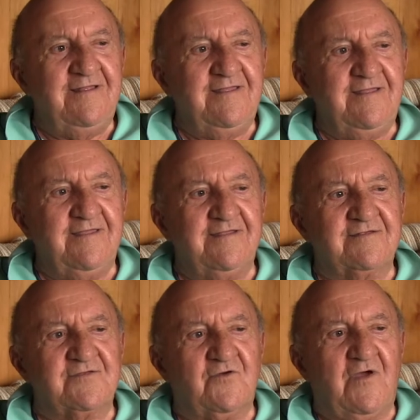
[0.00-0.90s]

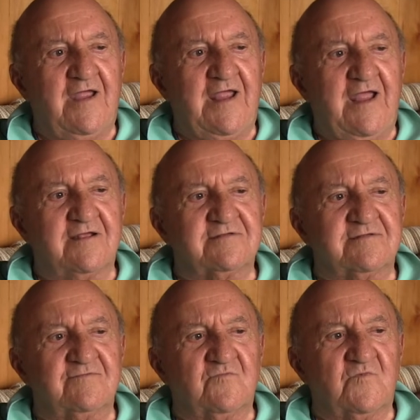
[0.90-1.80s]
And so I asked
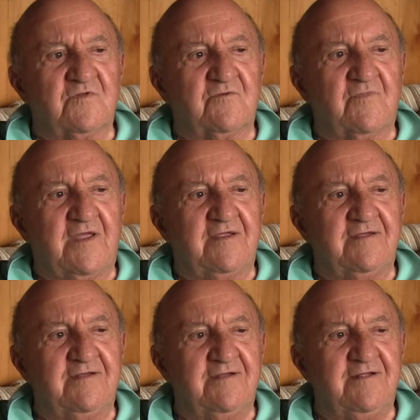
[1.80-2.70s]
one of
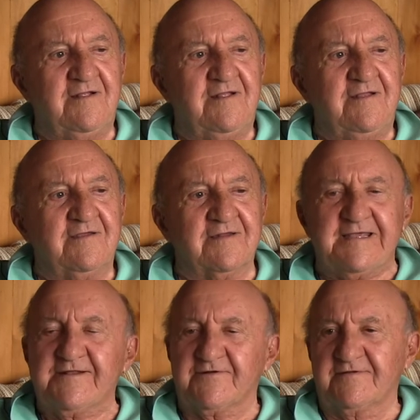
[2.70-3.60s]
my
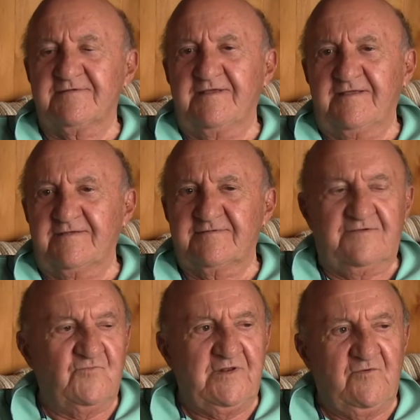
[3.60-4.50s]
leaders, I guess
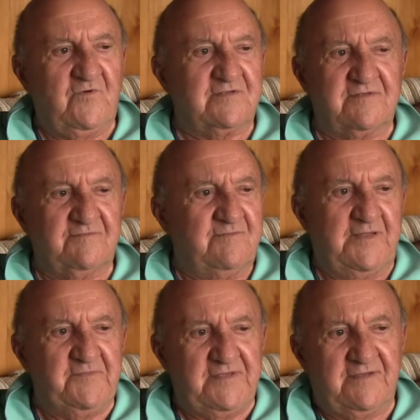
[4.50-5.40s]
what he was,
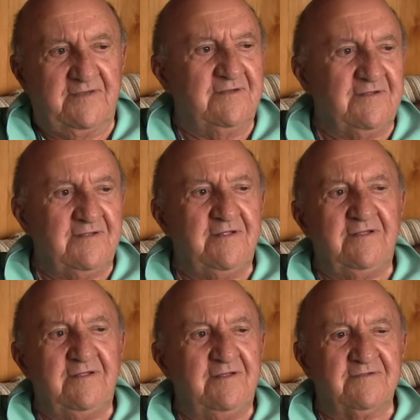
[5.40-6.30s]
maybe a
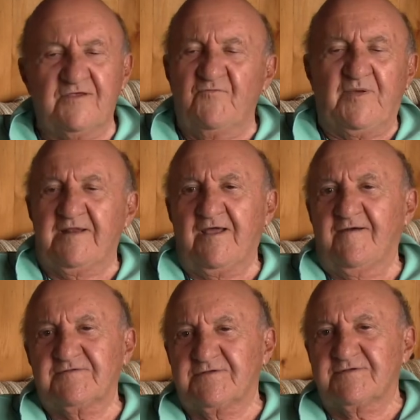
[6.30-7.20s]
chief petty
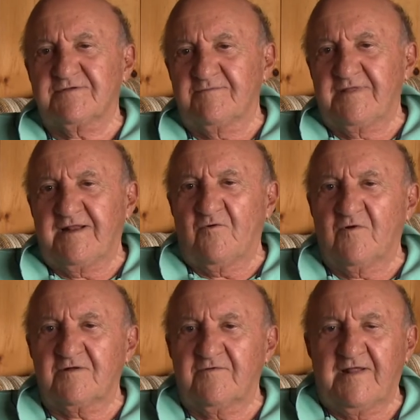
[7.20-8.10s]
officer or something that I
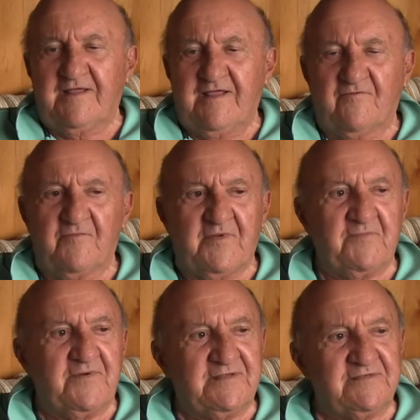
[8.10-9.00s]
worked with, I can't
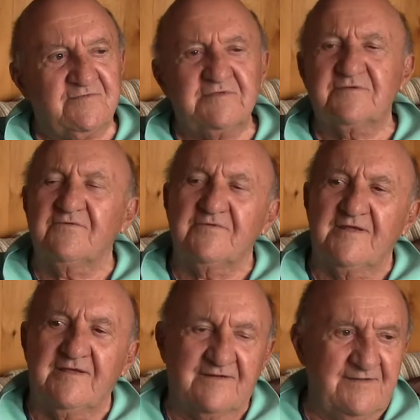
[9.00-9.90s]
remember. I said, what's going
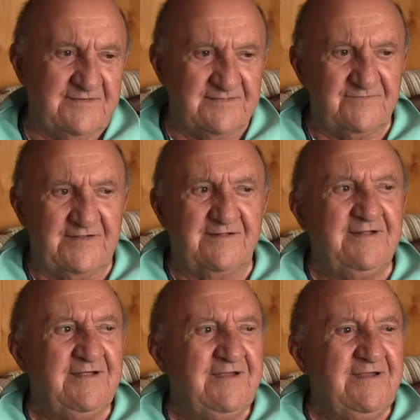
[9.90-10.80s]
on? He said, well,
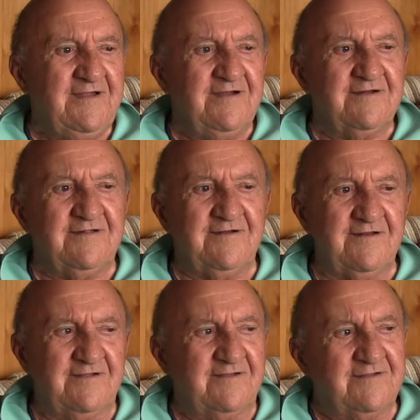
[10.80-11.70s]
they're
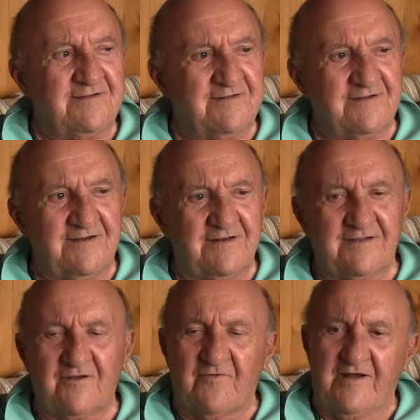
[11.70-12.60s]
going to they're going to
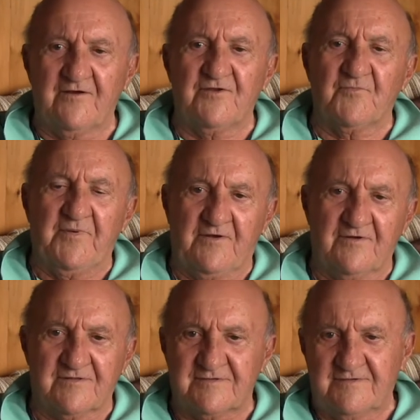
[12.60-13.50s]
inquire your
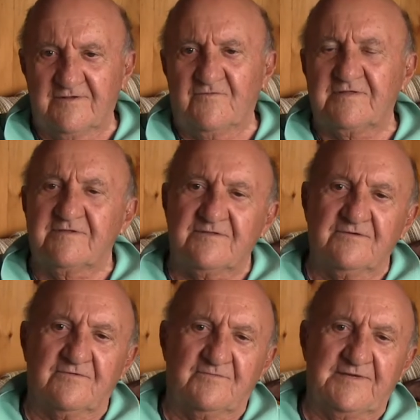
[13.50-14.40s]
parents, you know, what to
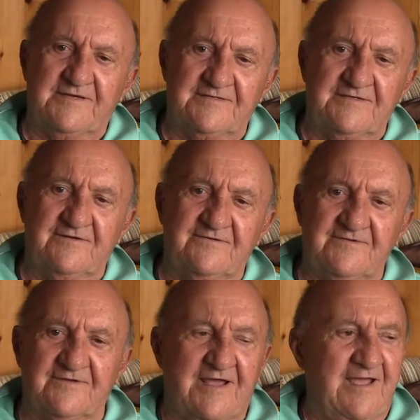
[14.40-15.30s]
do because, you know,
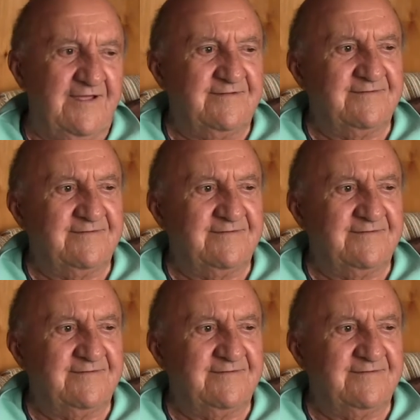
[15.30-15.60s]
you lied.